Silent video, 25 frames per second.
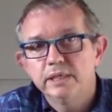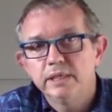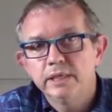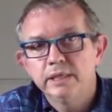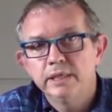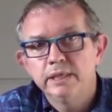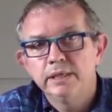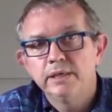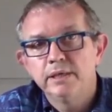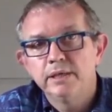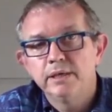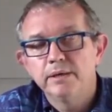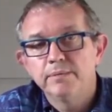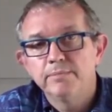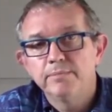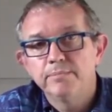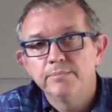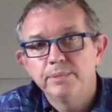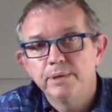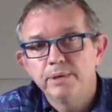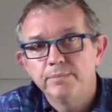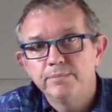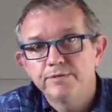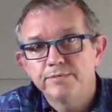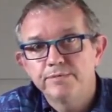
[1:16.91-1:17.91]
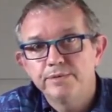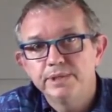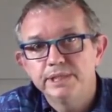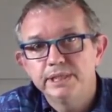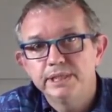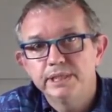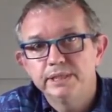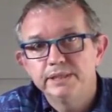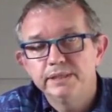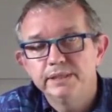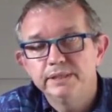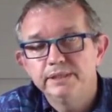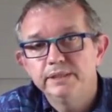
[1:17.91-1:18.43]
in BIM
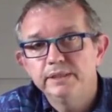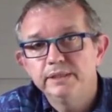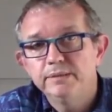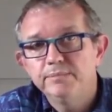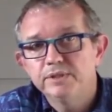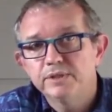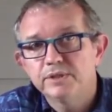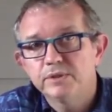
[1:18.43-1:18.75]
360 team.